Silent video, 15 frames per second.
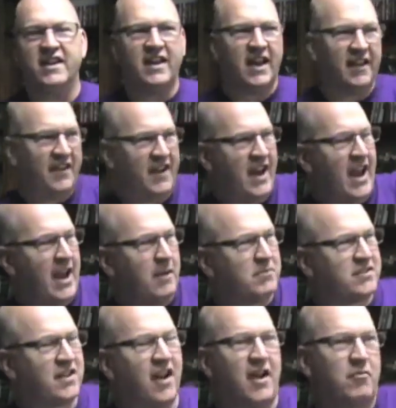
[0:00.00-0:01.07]
and then aim
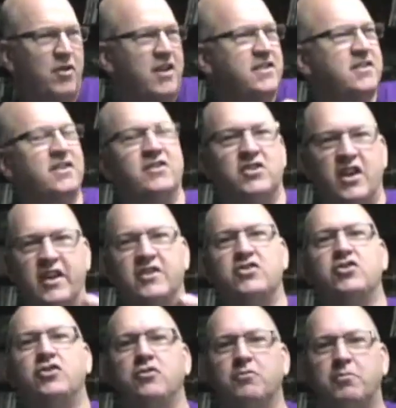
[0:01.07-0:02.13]
sideways and, and
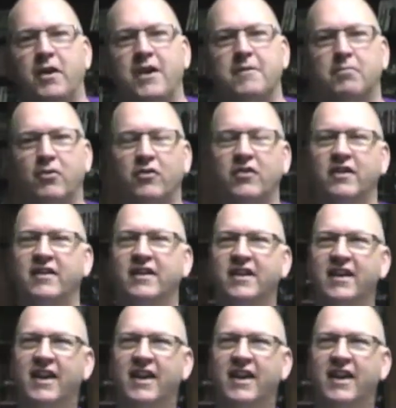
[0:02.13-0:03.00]
shoot people and,